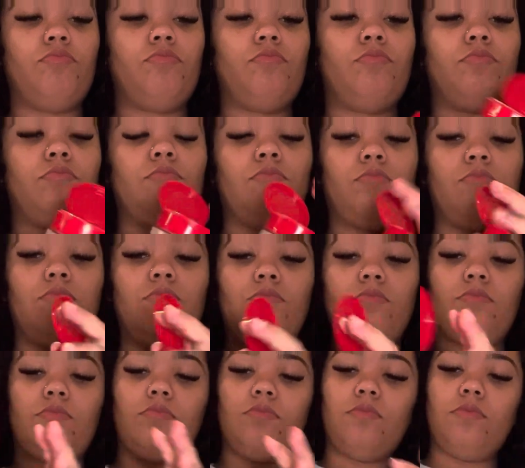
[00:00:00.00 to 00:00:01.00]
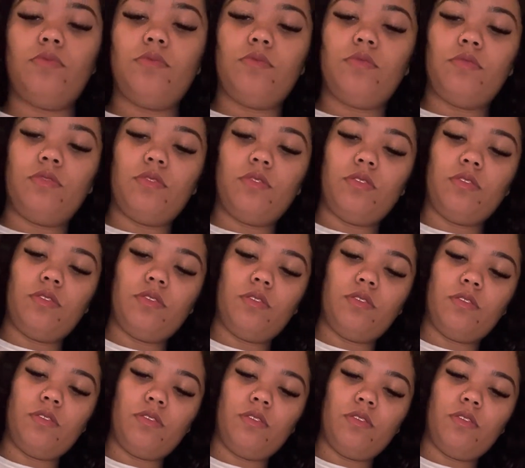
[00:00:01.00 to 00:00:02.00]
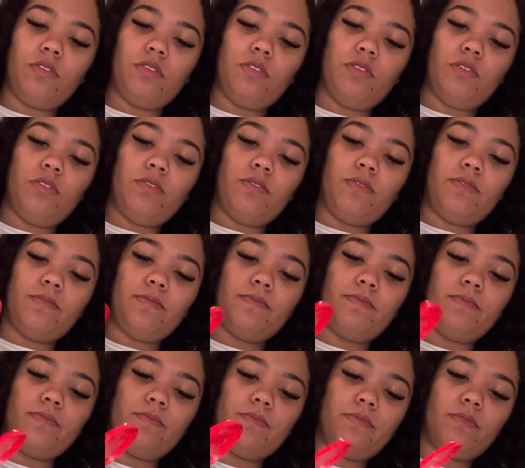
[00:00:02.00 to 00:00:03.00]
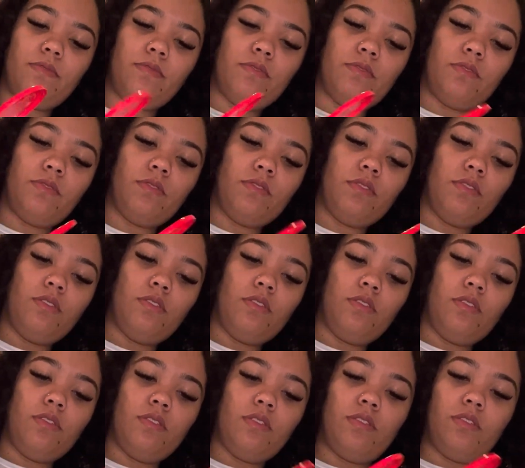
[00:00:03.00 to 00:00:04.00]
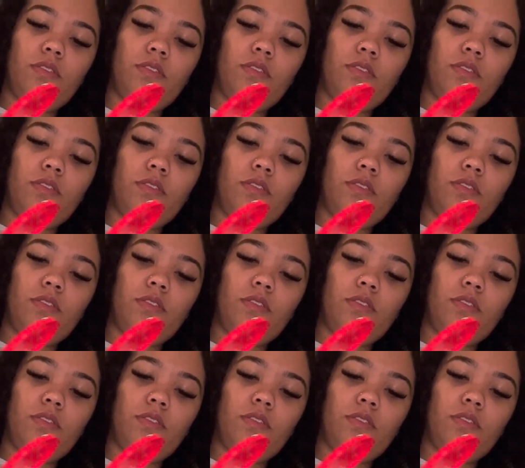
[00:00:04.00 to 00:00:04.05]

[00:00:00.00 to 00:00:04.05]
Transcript: No one is speaking in this clip.